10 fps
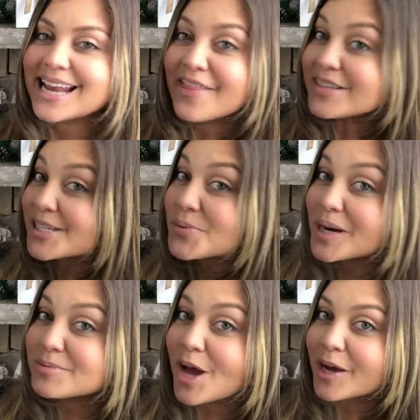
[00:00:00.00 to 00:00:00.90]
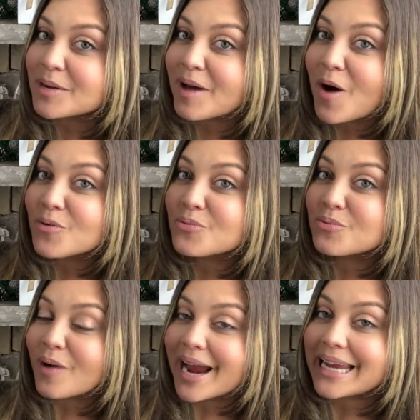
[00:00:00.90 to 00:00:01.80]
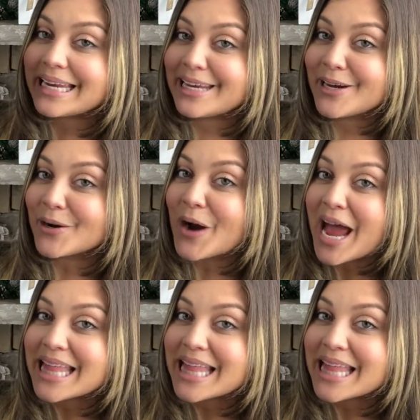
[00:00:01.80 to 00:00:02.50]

Now this is what I'm talking about right here.